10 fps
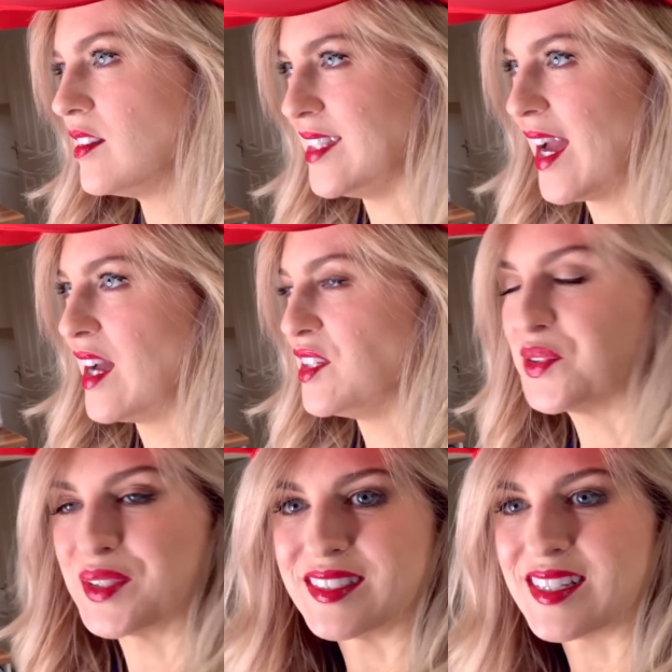yeah, you
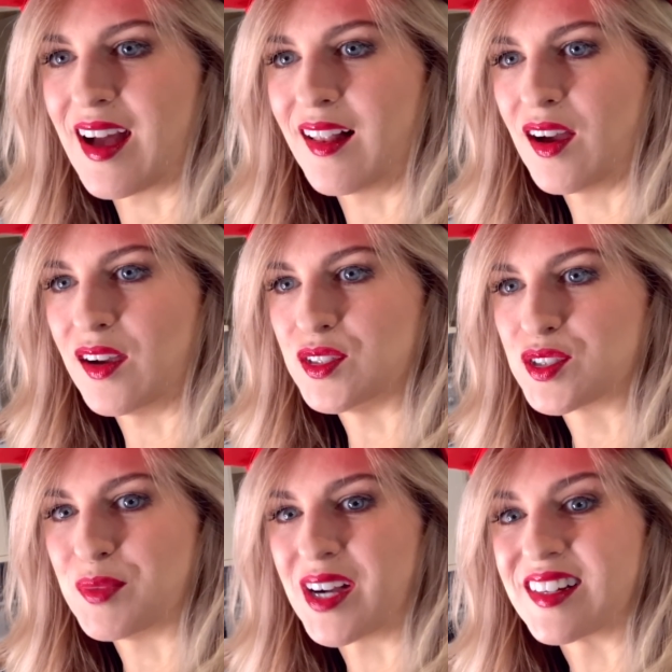can tell Irish
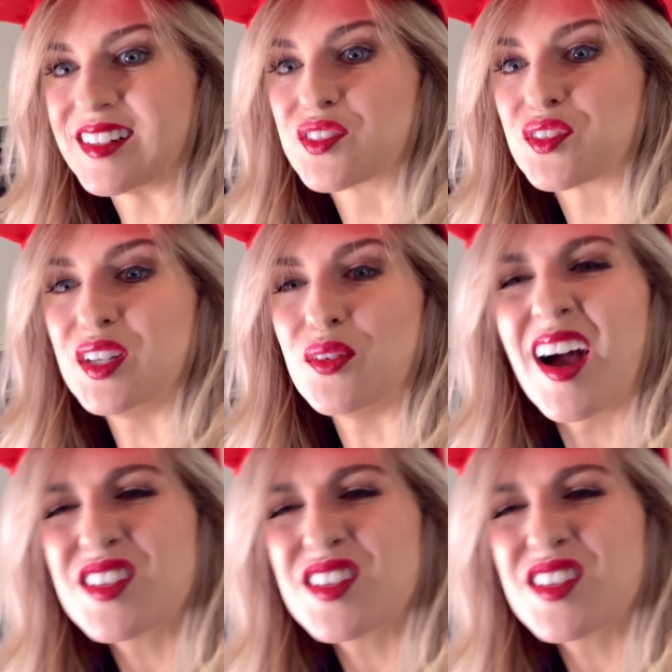models really well.